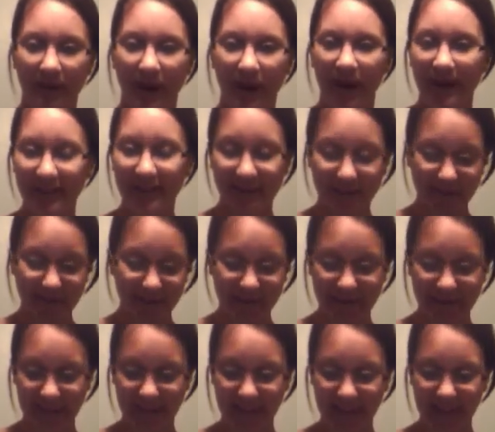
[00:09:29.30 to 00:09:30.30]
I
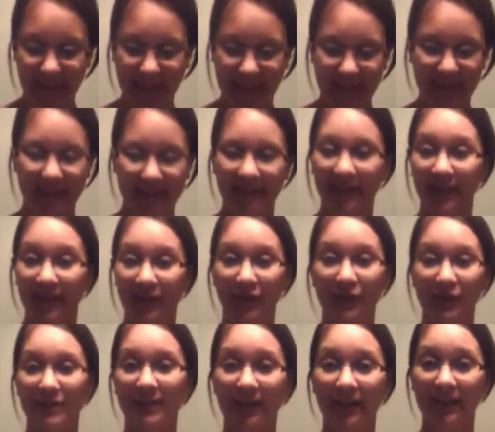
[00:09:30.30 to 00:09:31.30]
certainly didn't
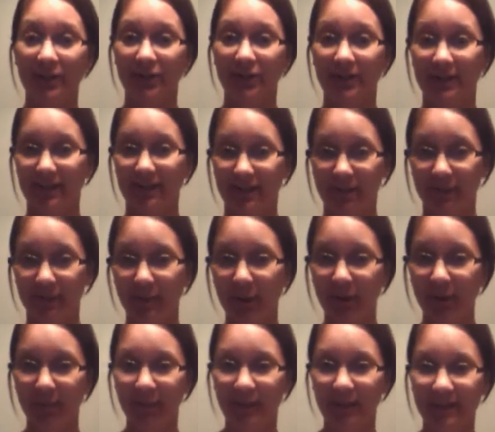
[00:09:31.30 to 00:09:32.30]
understand Jesus'
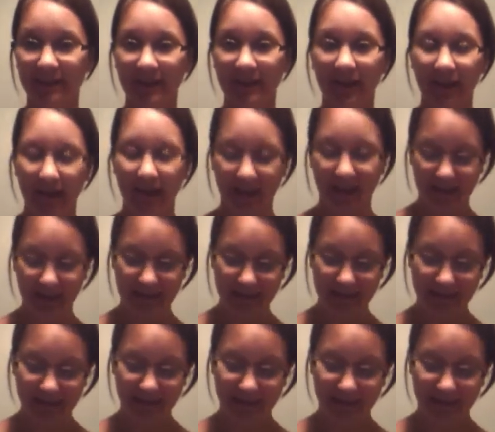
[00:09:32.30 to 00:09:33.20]
purpose in